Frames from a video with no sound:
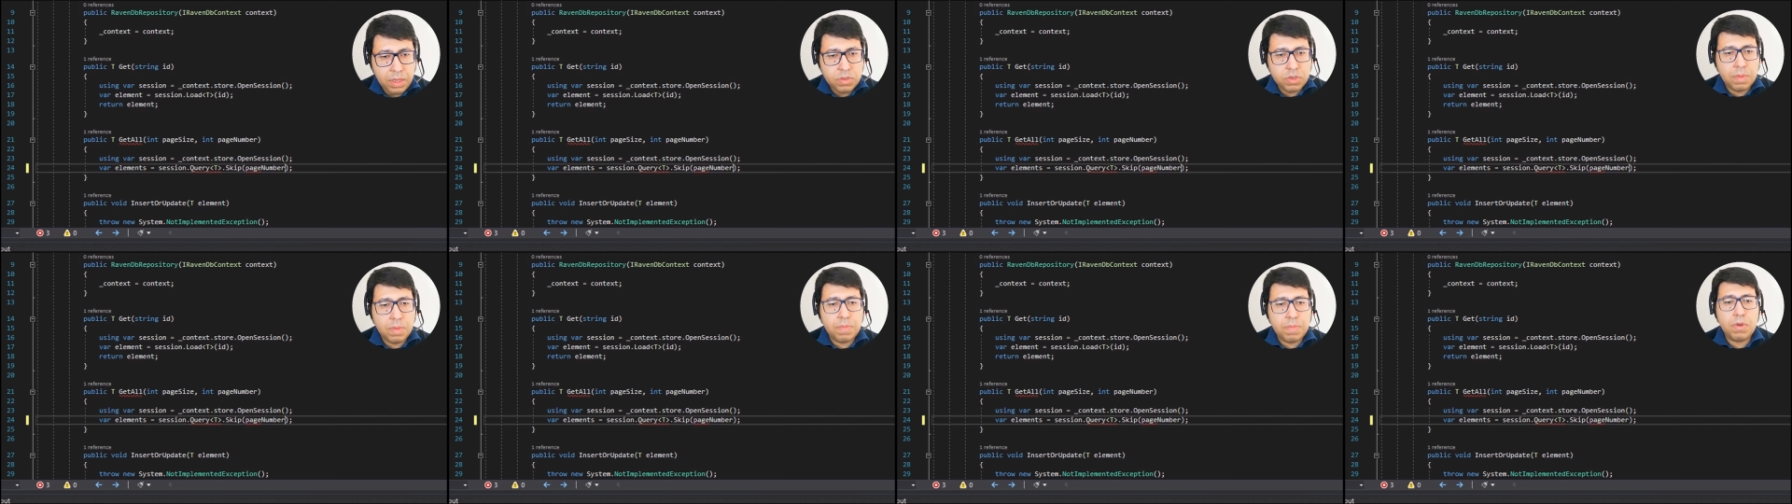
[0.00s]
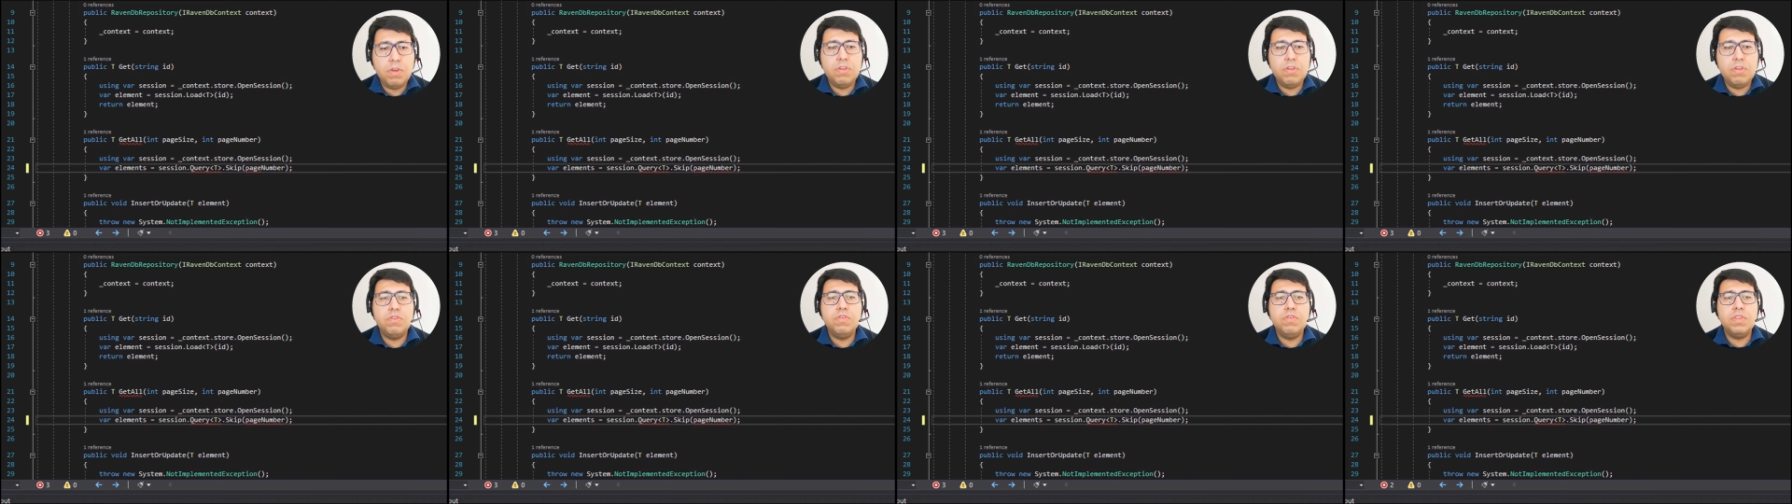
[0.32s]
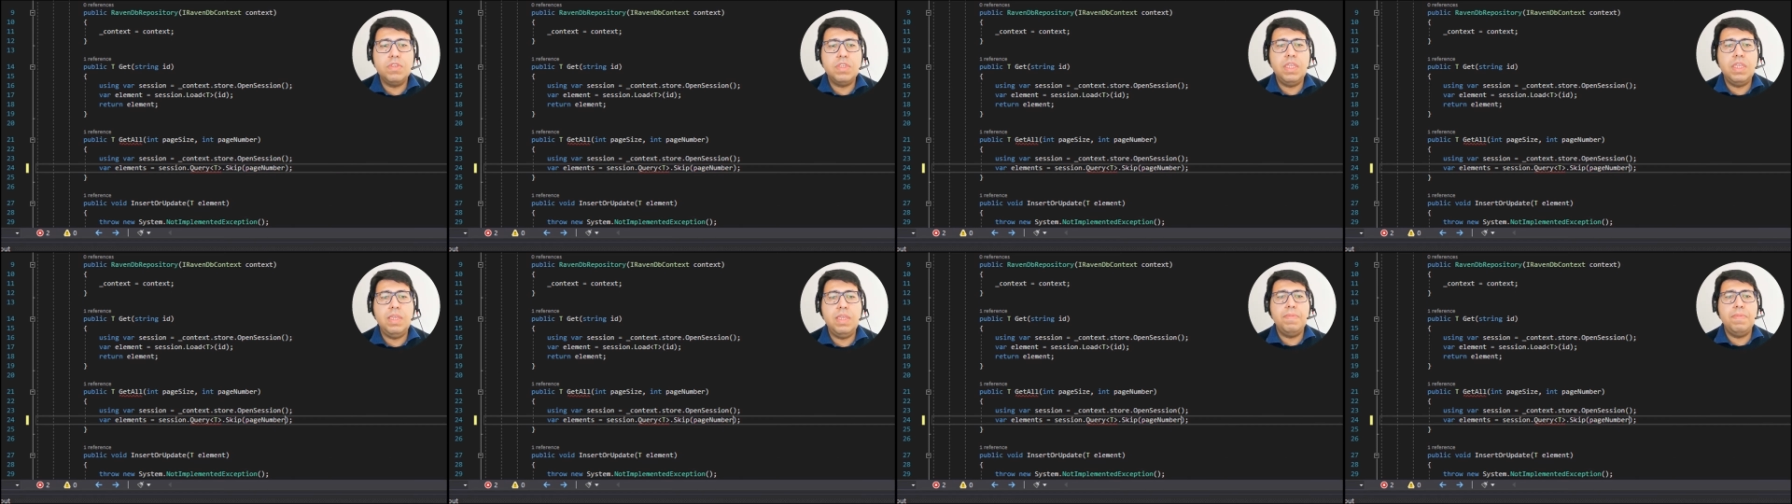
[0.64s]
So I'm going to
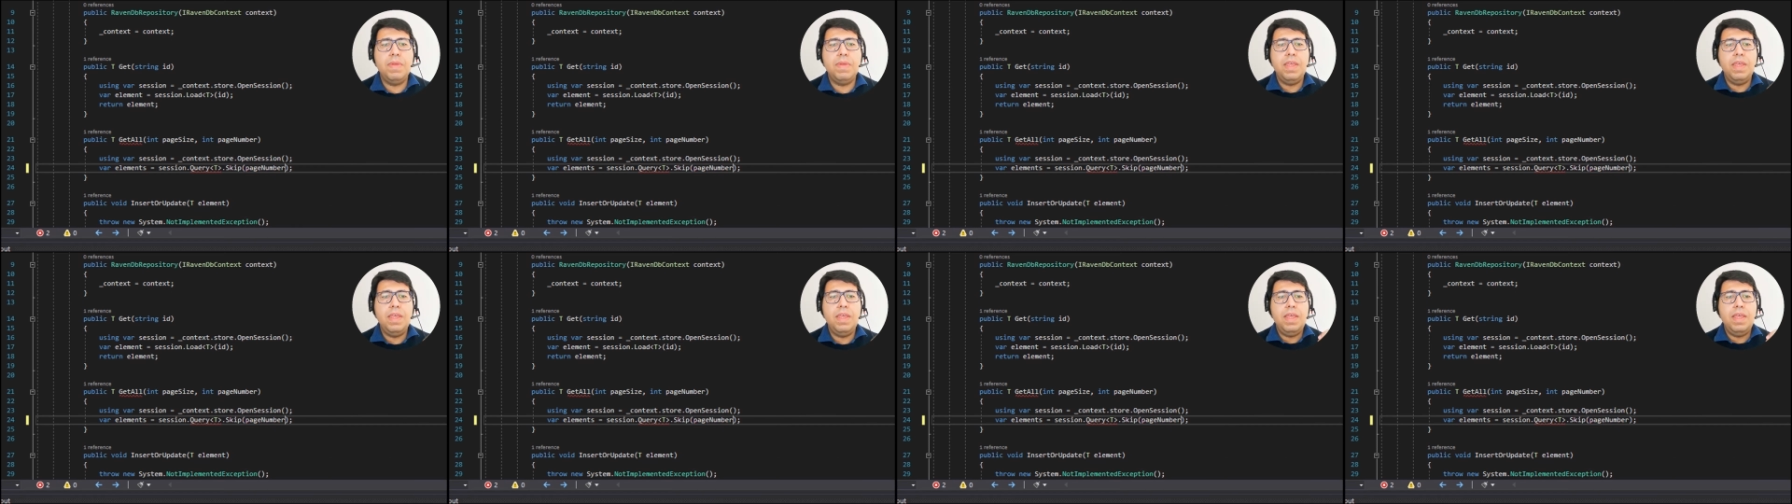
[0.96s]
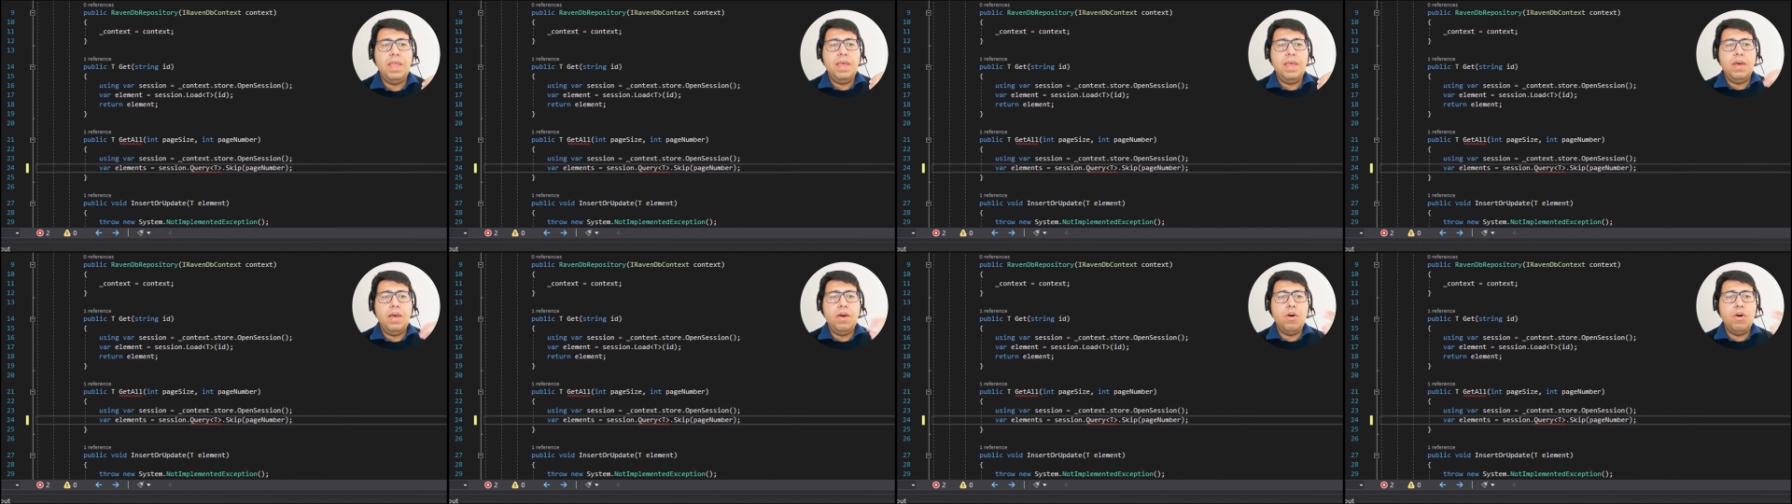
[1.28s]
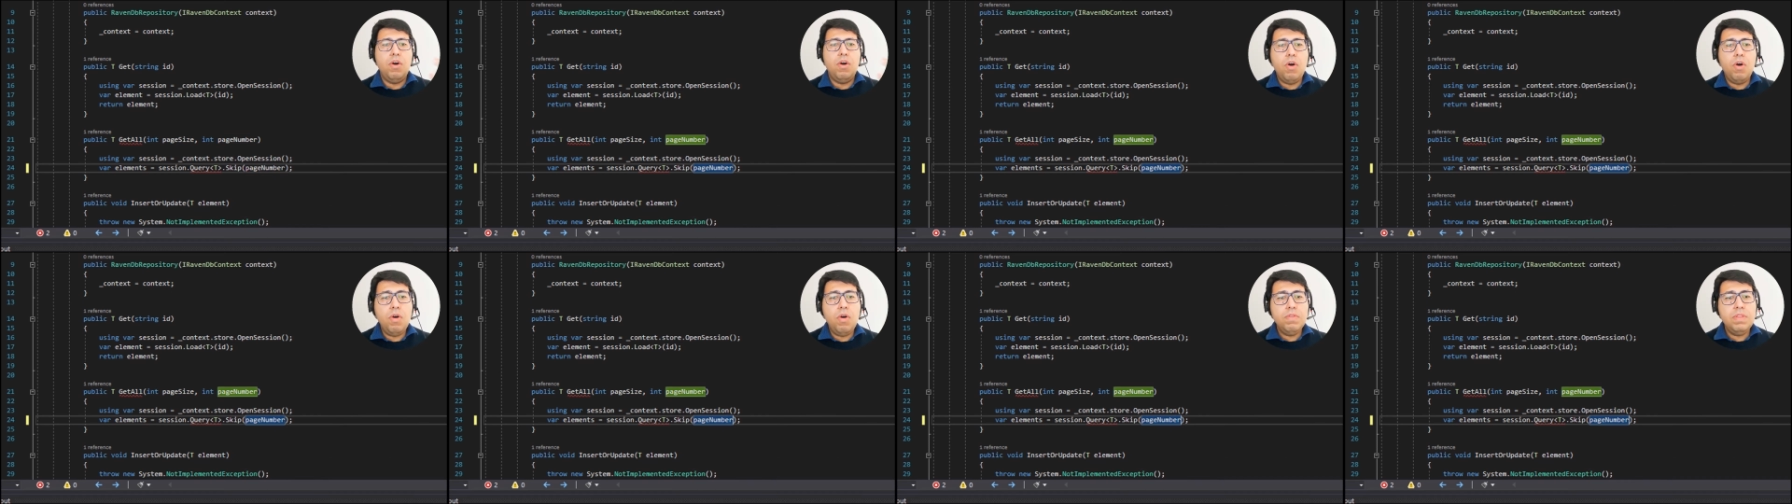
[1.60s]
skip
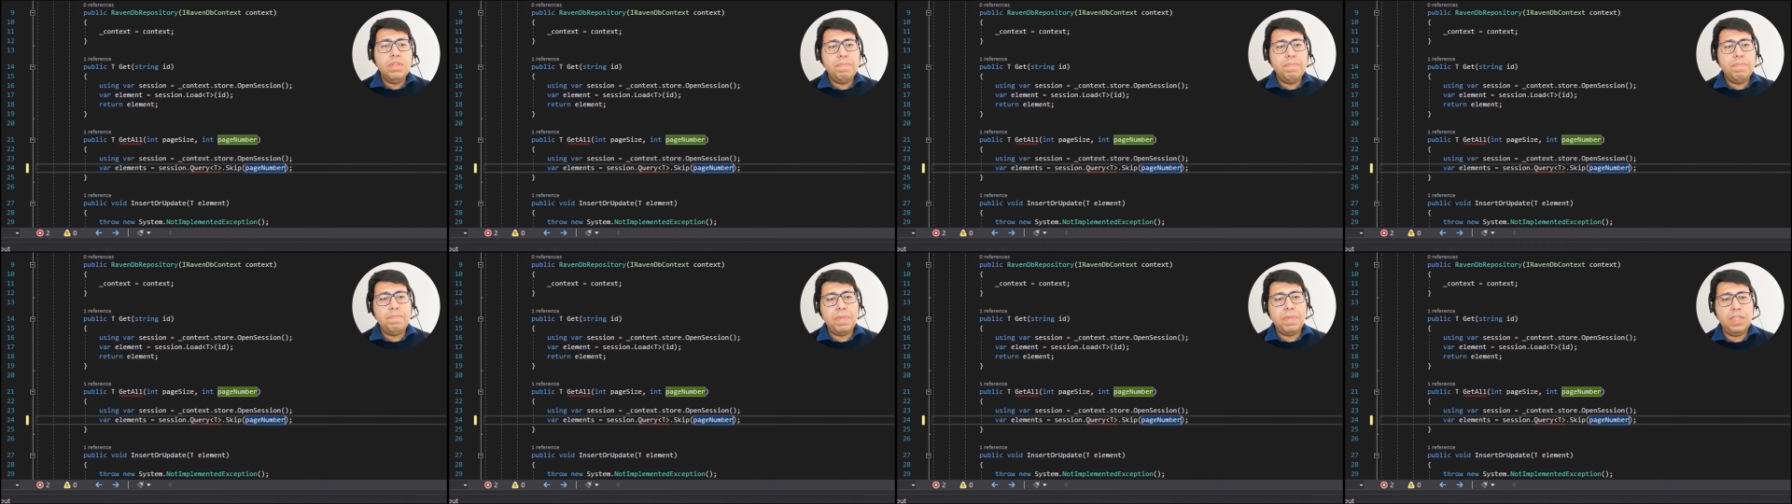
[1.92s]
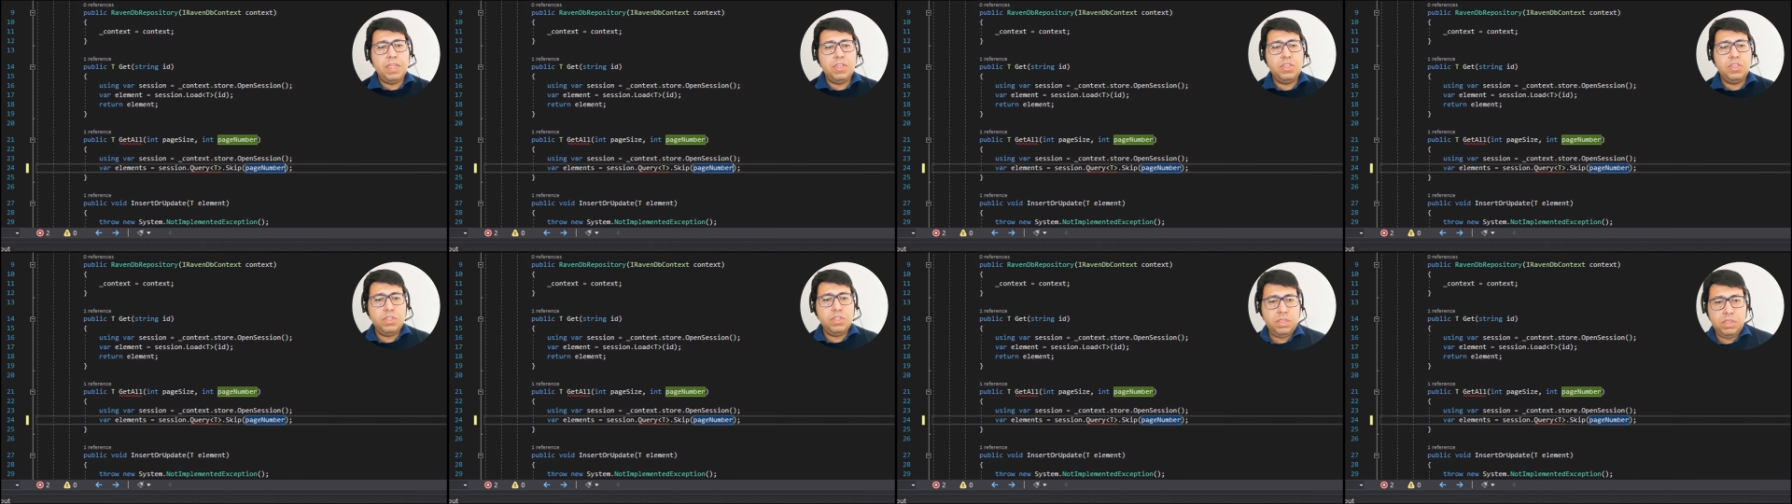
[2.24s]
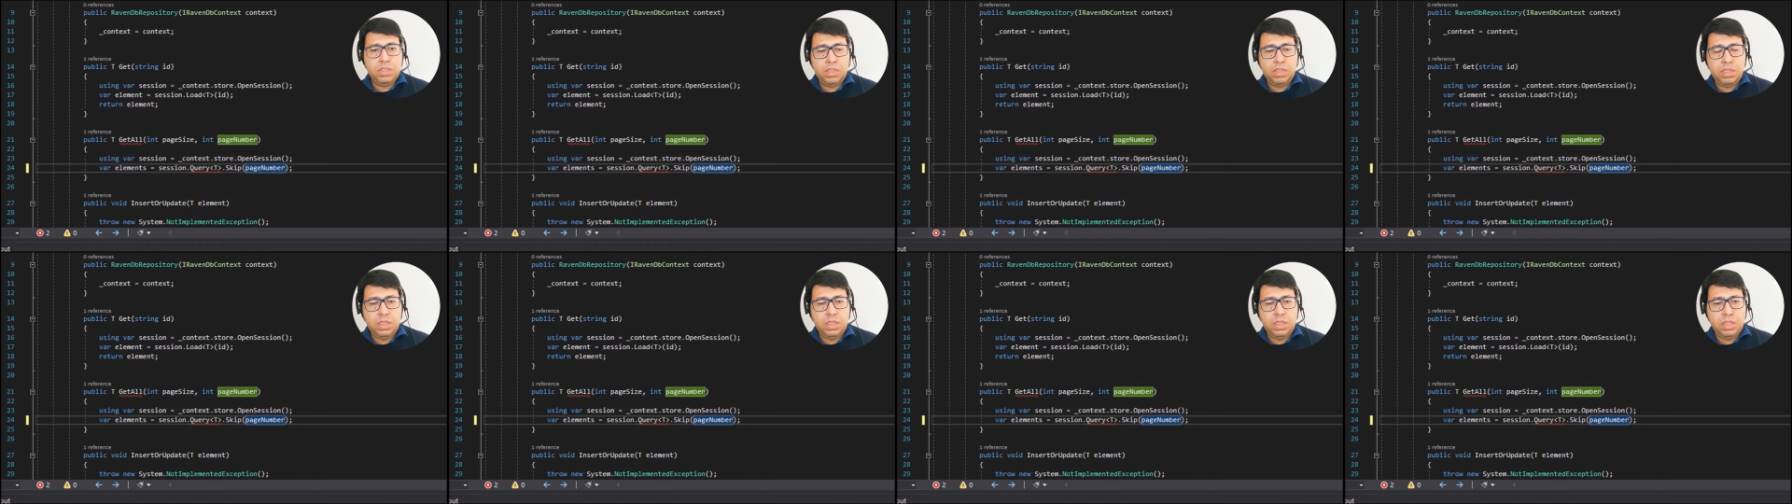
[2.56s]
all the
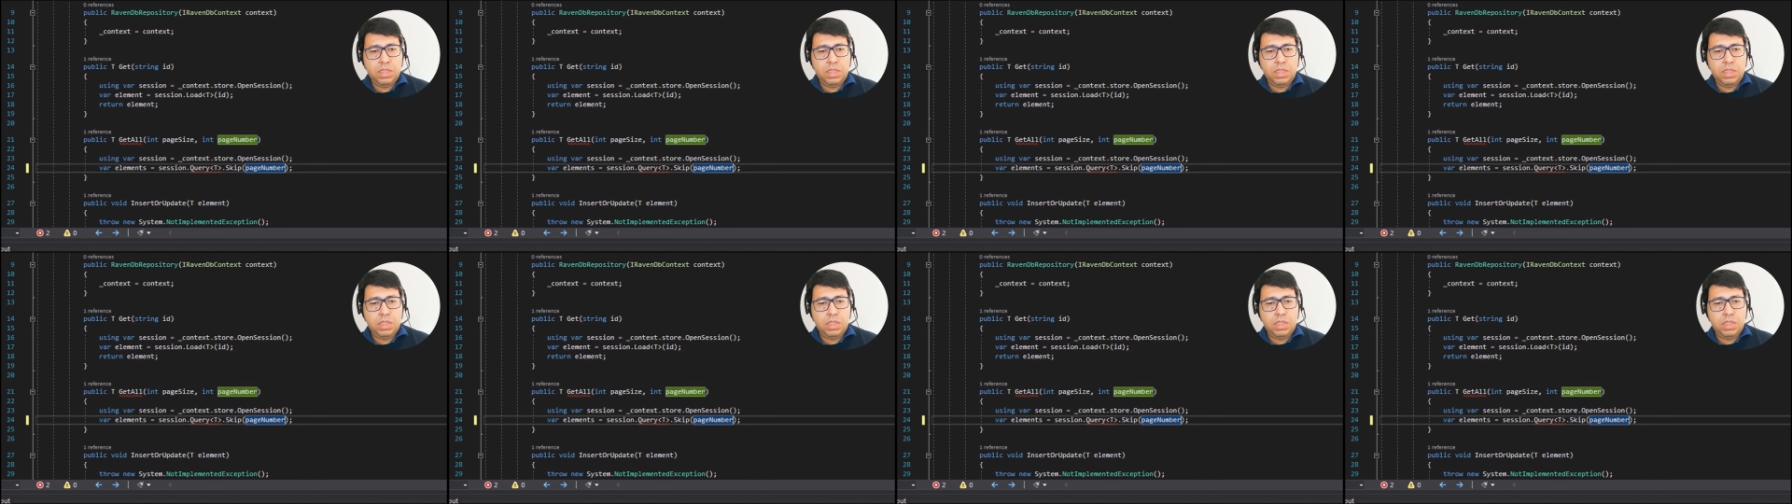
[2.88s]
pages